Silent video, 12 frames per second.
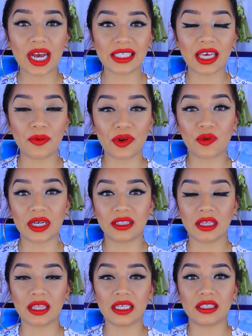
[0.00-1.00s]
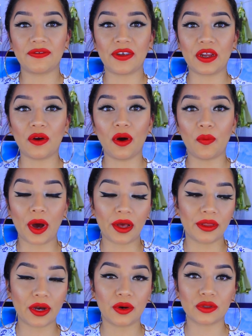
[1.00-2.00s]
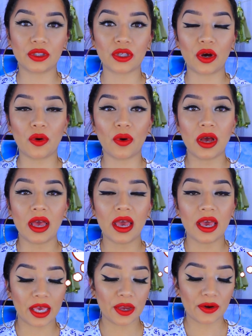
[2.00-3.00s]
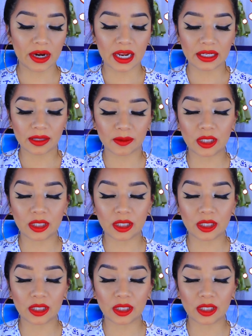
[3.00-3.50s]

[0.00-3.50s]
You guys had requested this video a while ago, so here it is.